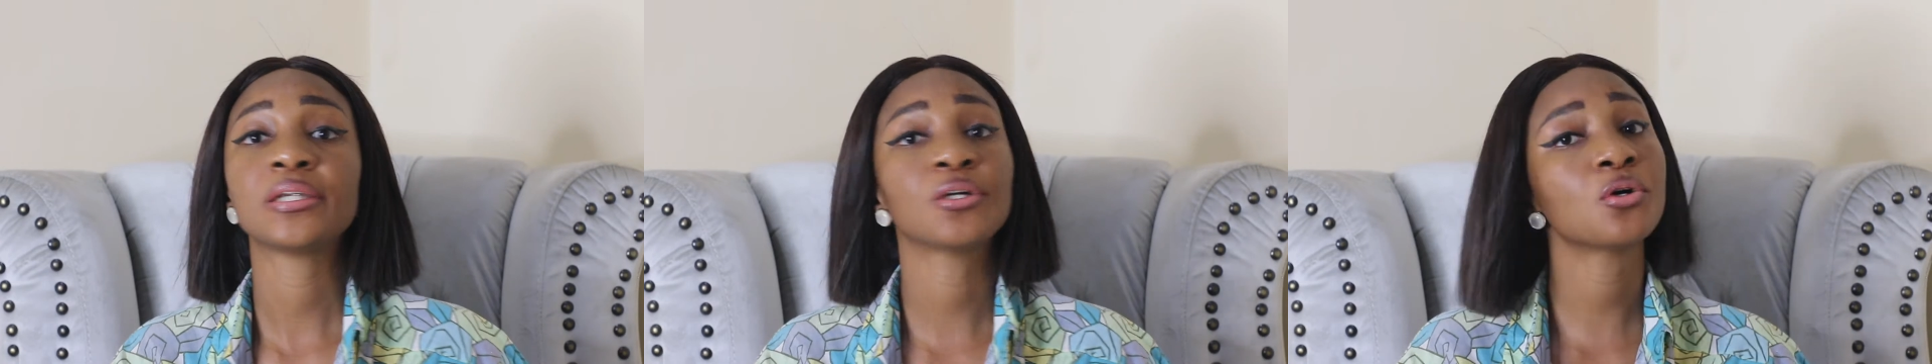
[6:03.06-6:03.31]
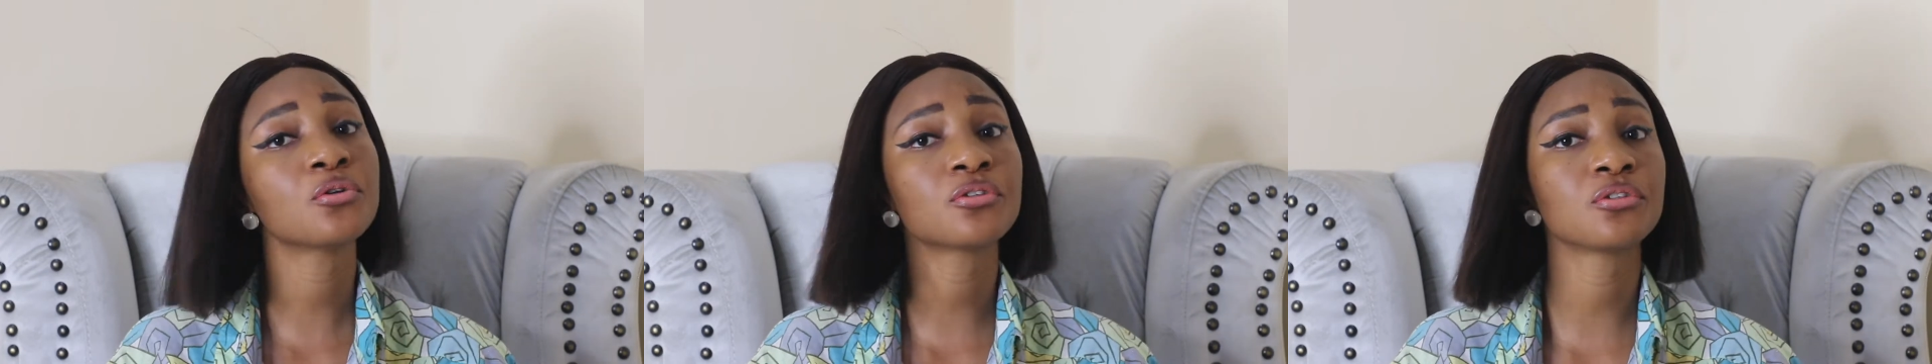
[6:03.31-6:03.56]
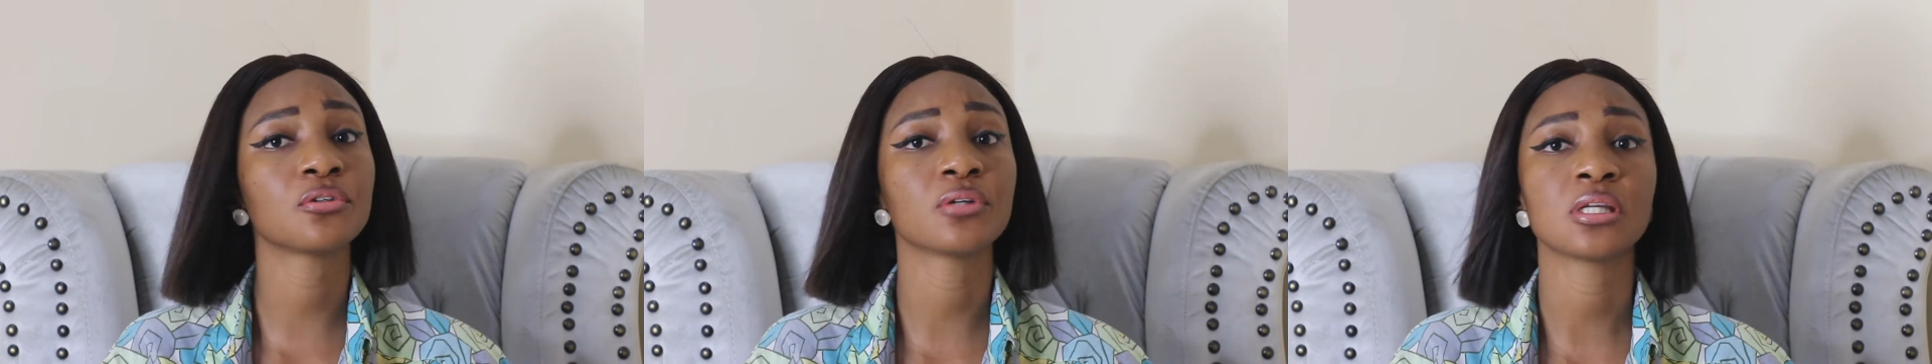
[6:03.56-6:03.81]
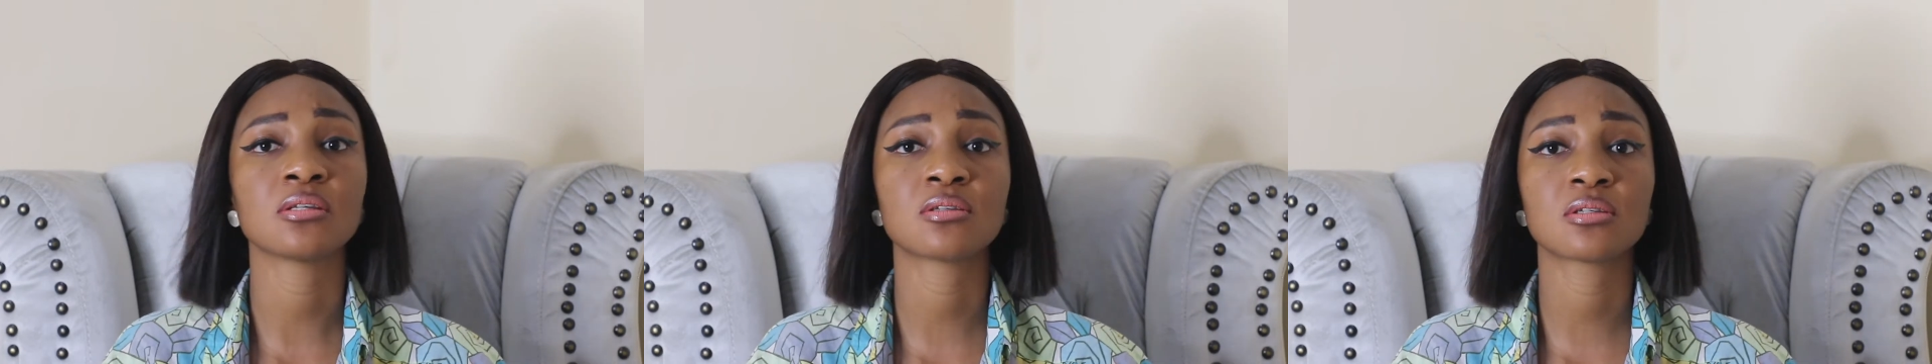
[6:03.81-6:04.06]
also
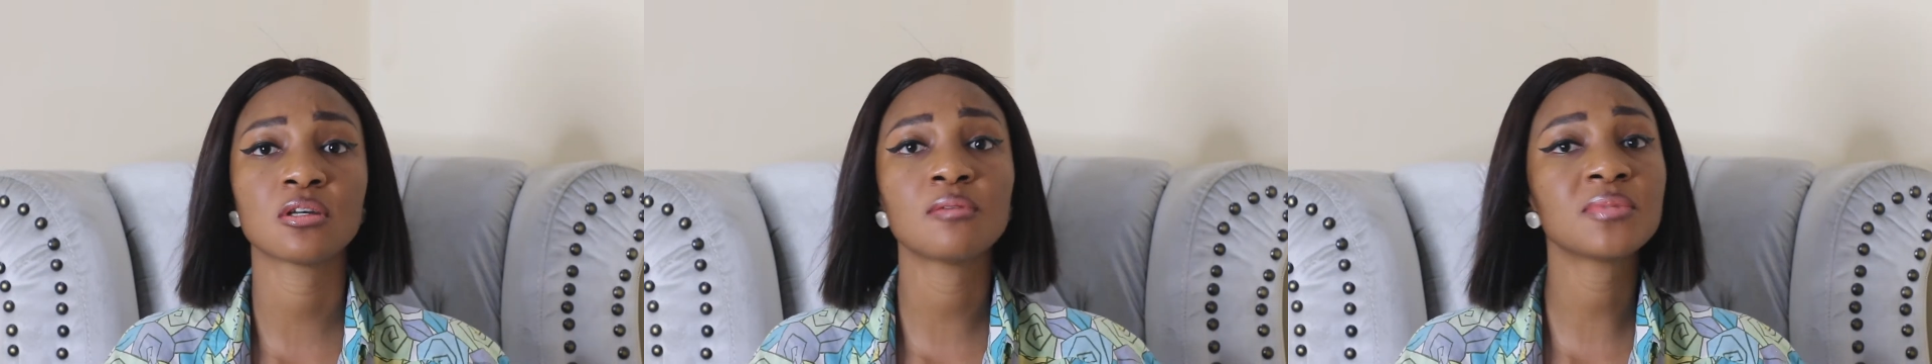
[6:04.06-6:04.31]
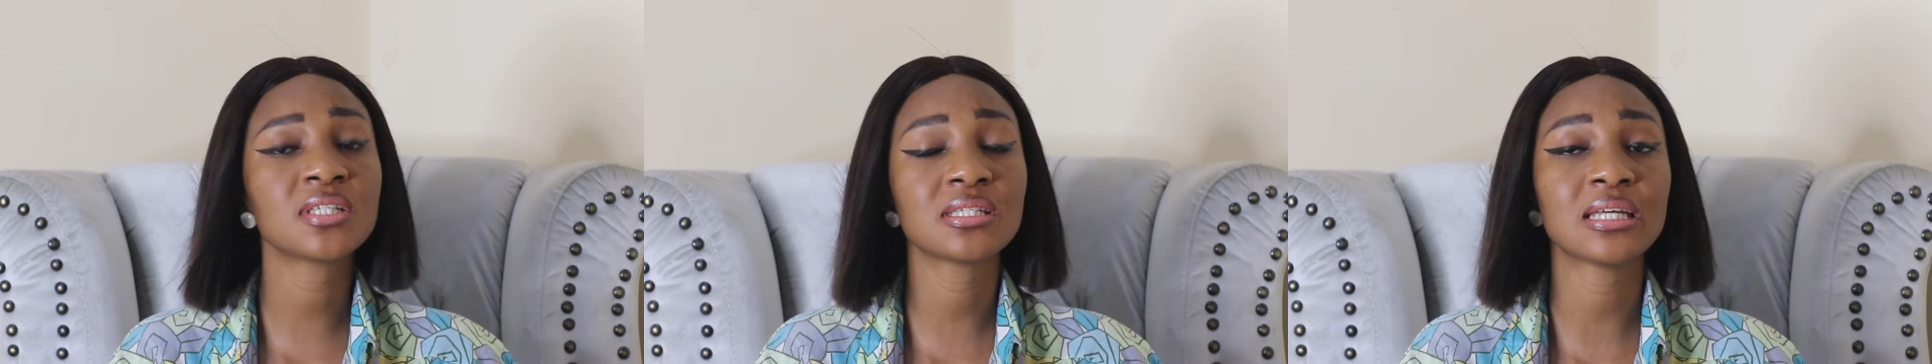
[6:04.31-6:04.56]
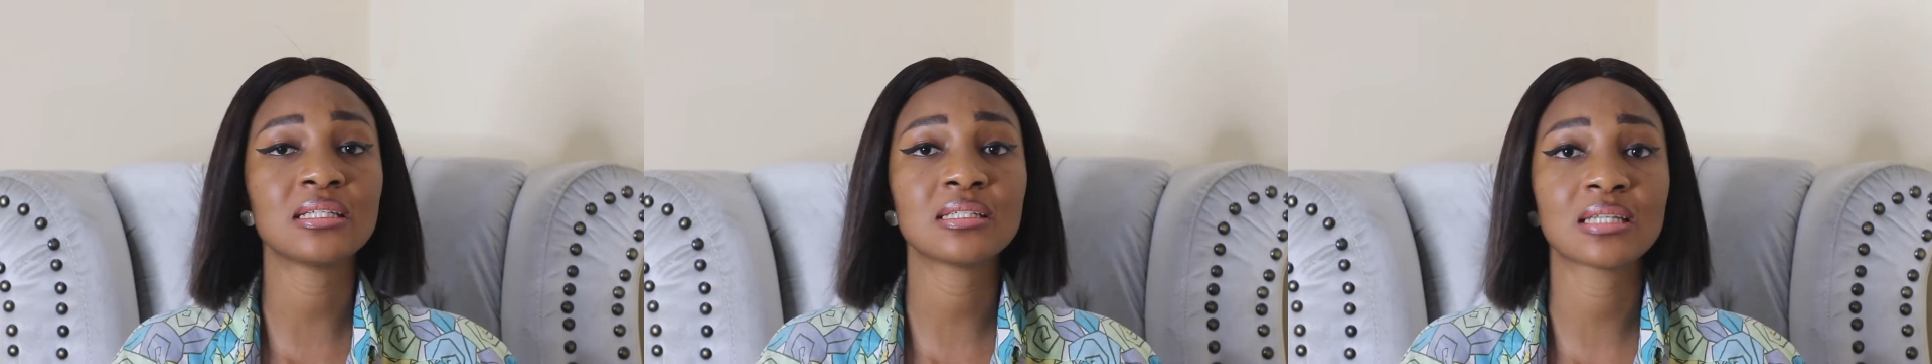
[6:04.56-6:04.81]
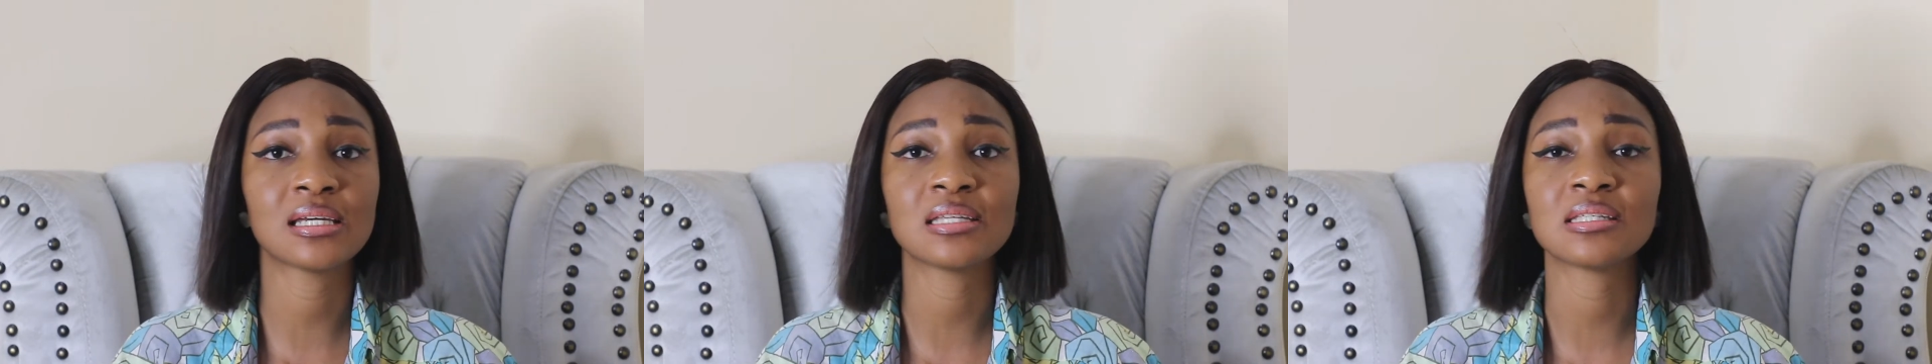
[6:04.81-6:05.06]
in some
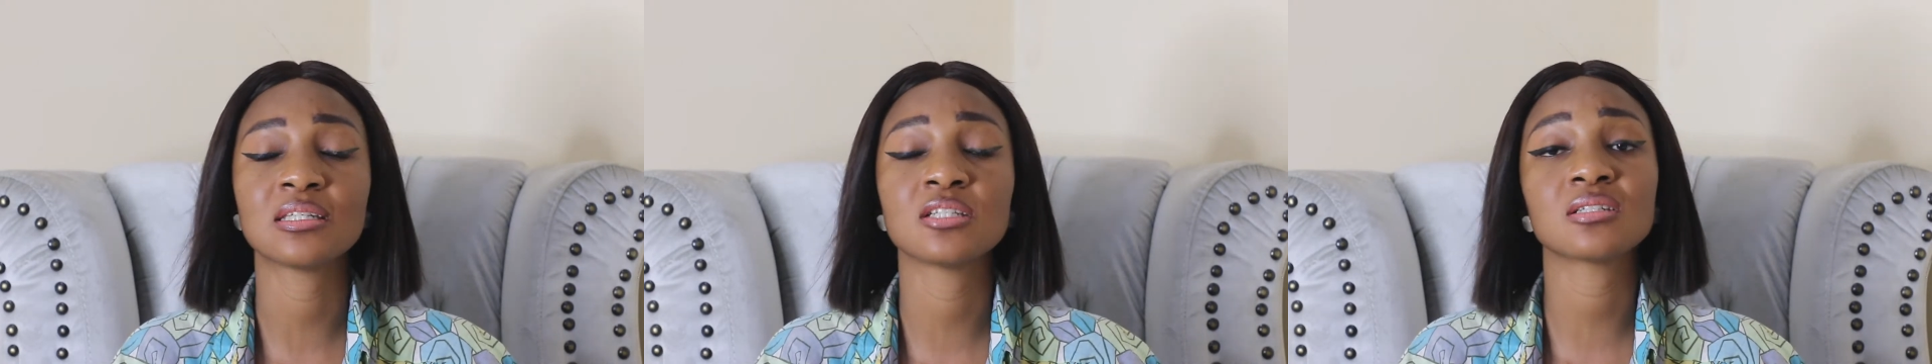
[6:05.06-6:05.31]
centers they